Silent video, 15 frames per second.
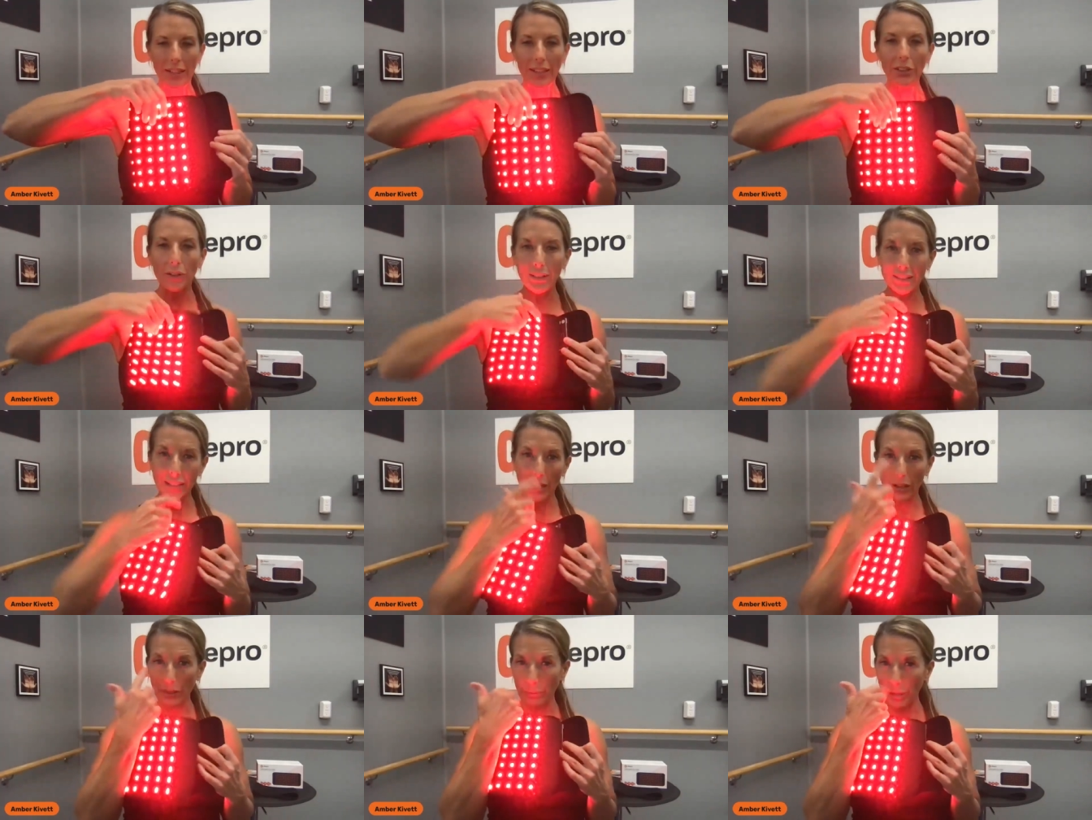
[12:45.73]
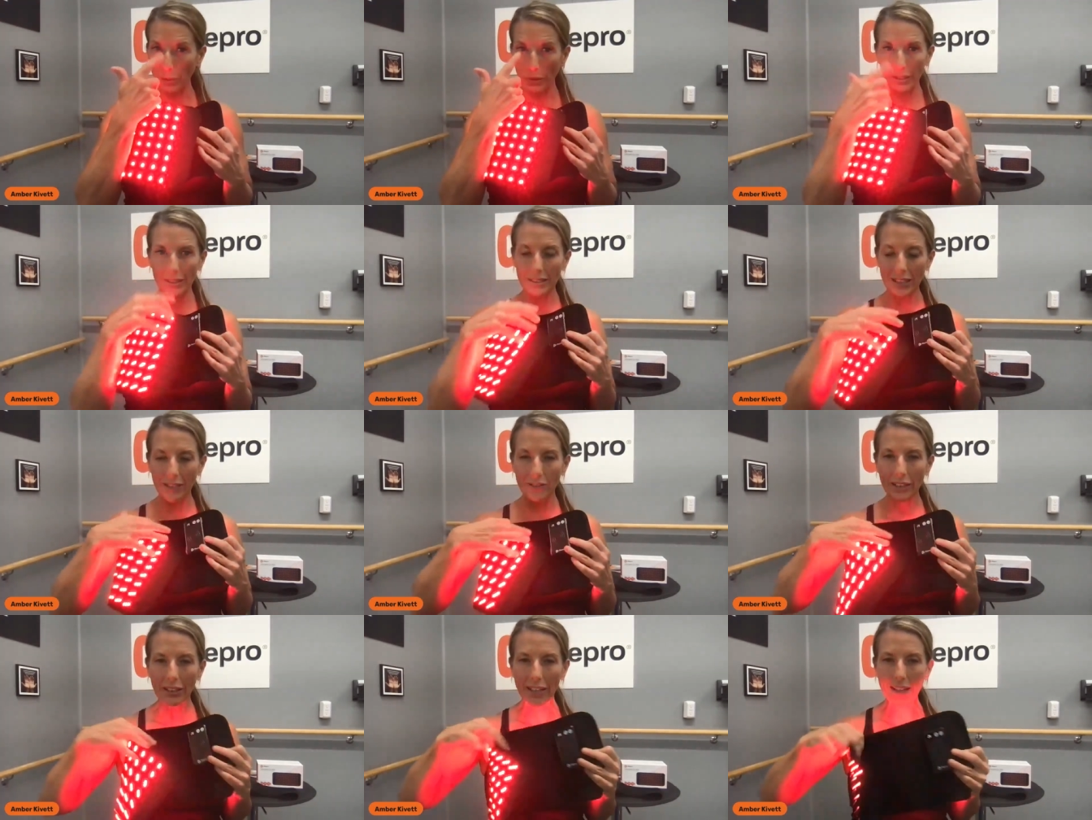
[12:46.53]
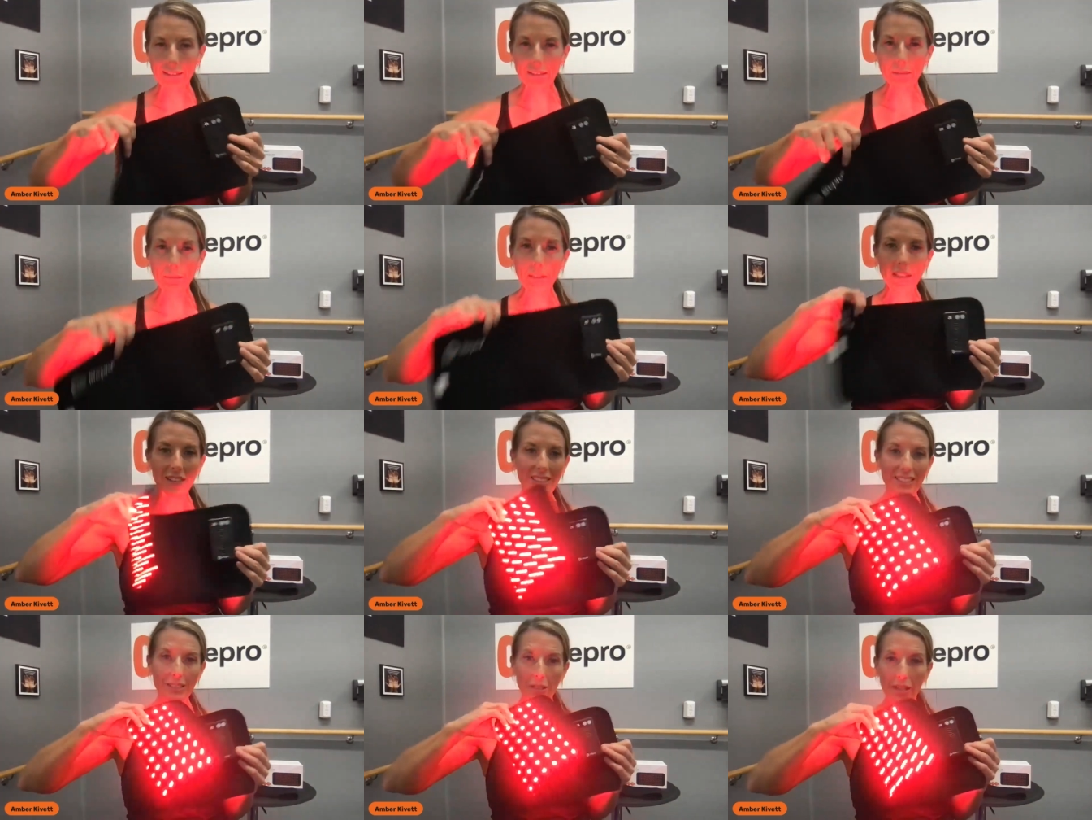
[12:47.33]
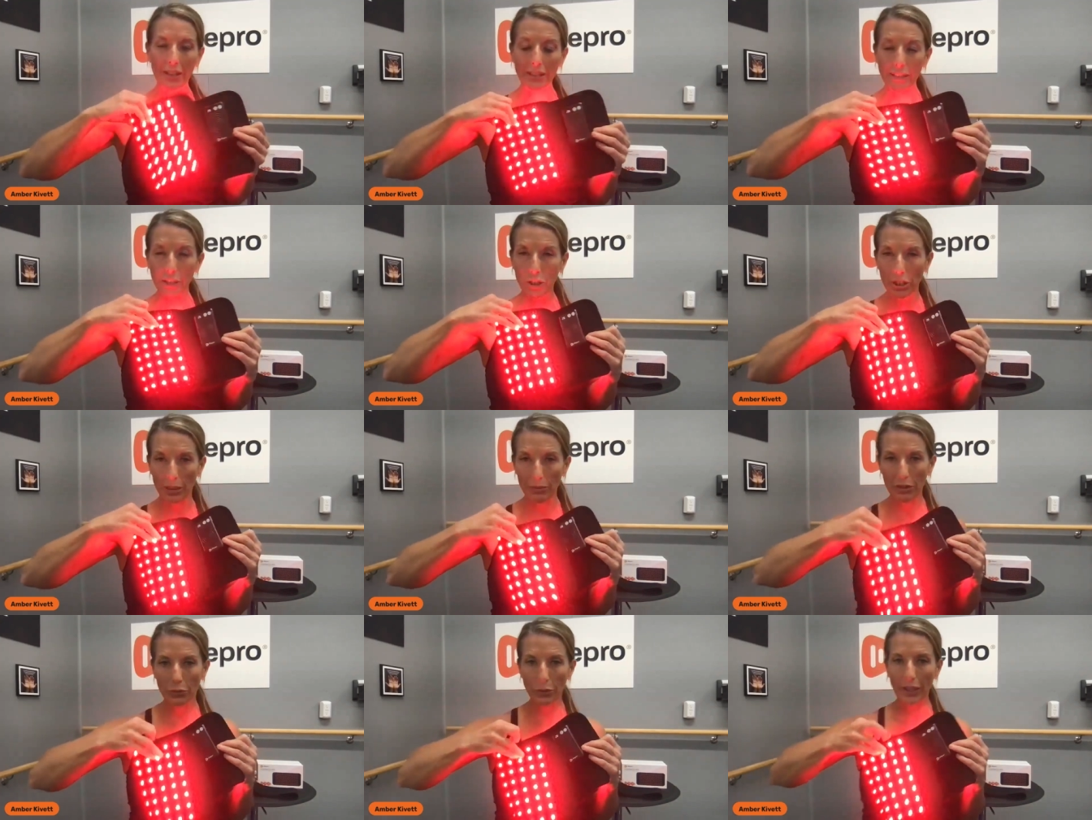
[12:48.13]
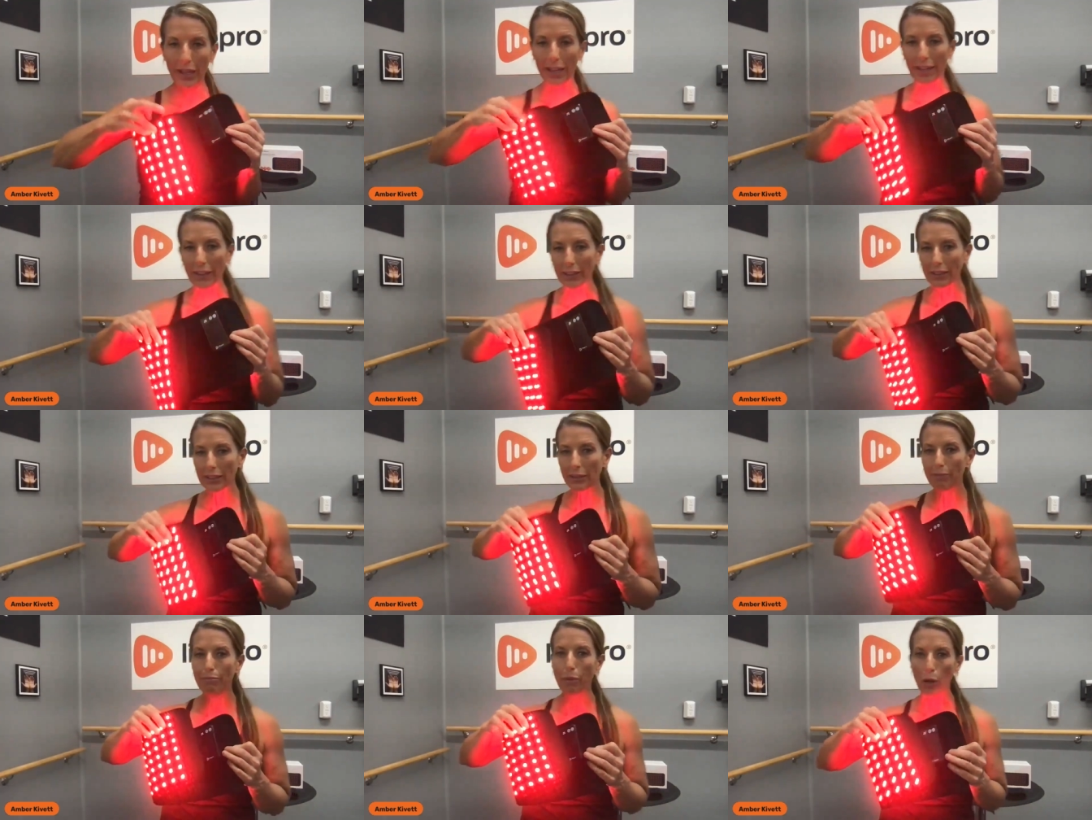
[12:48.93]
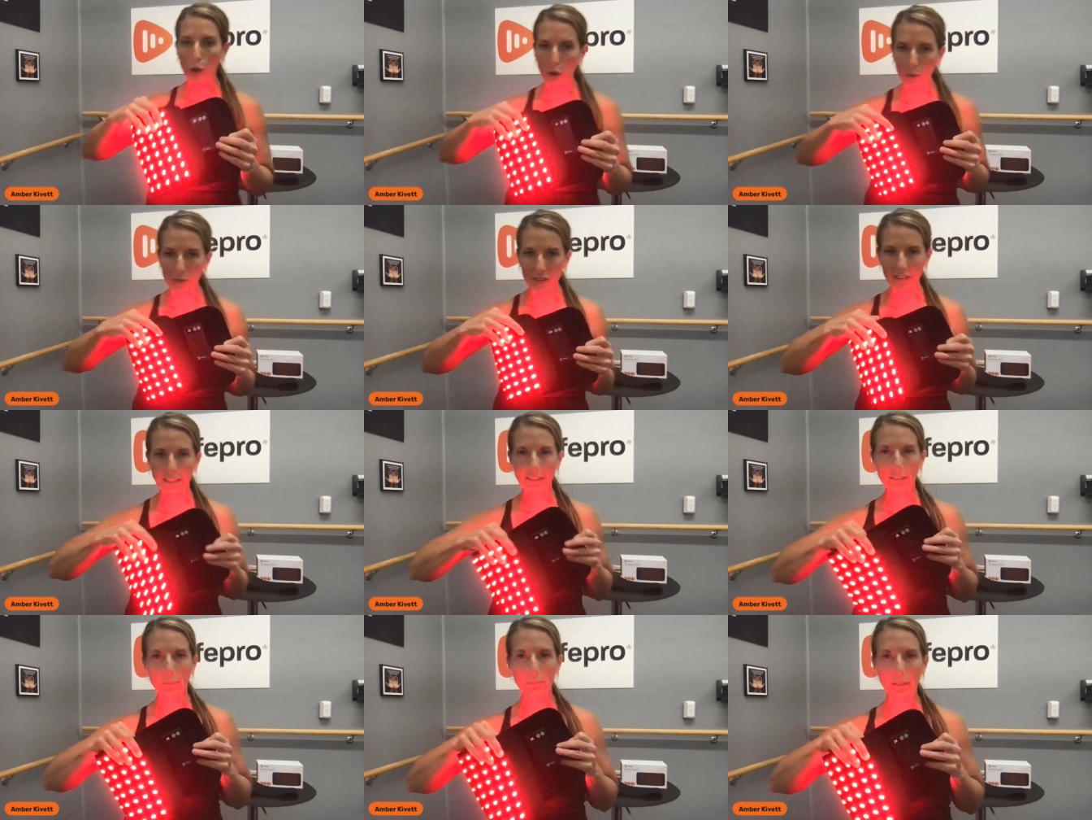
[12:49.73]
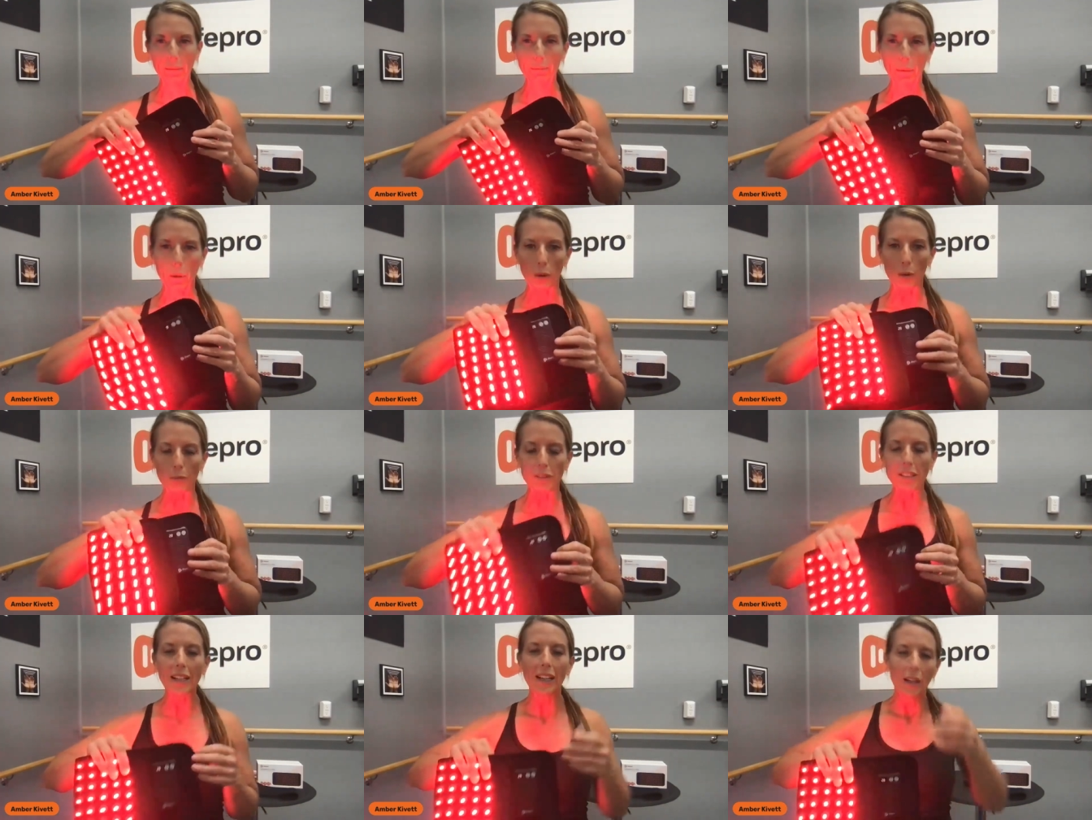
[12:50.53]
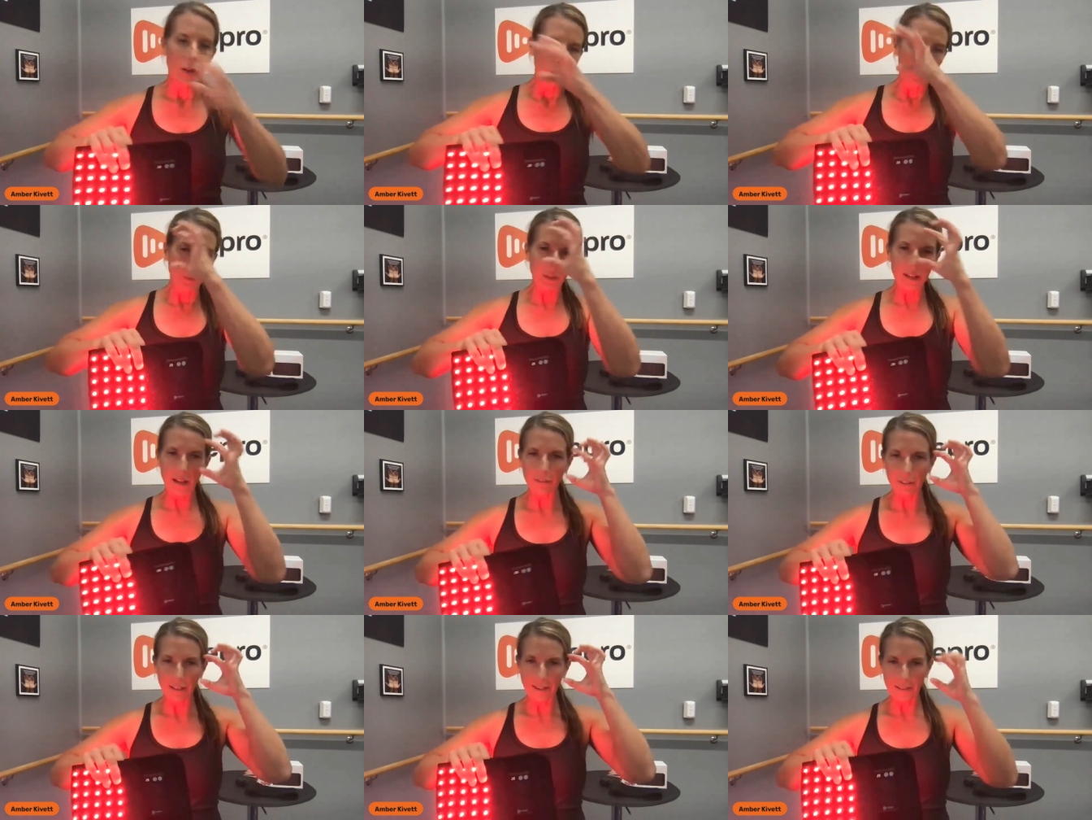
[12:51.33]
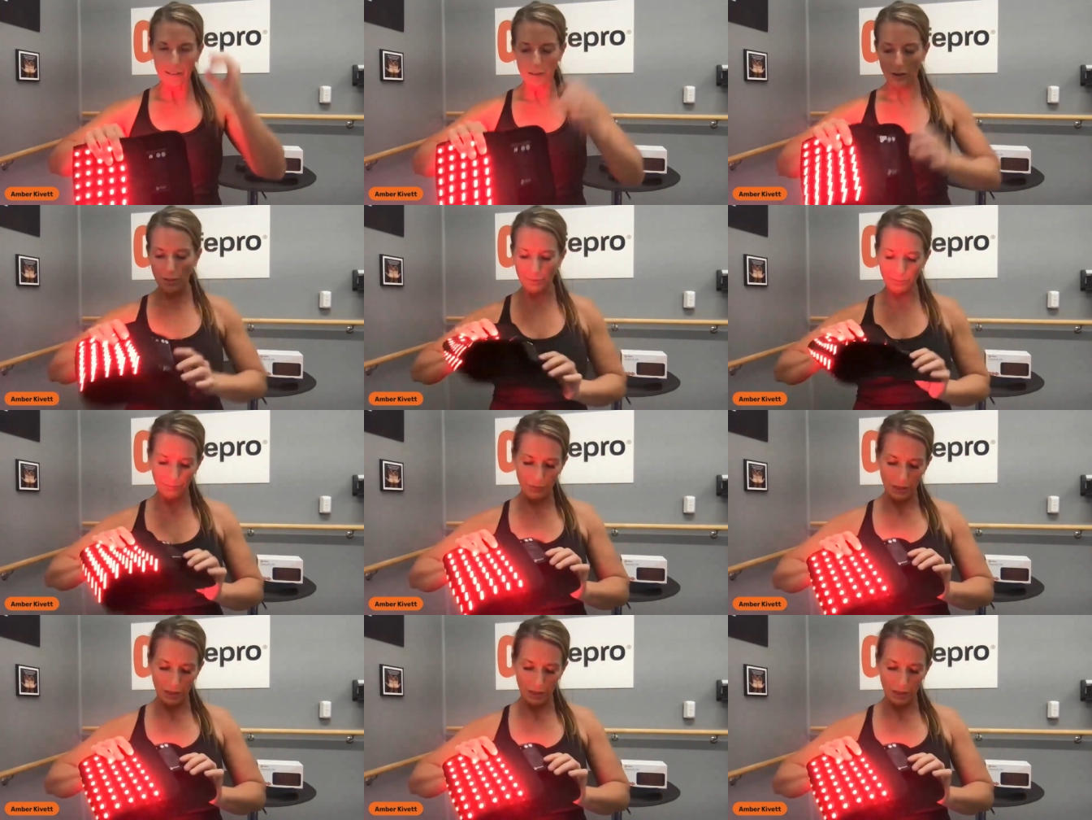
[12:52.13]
And you can tell I'm not wearing safety glasses because these are LED chips. If we had LED bulbs, like the big bulbs, we would have glasses on.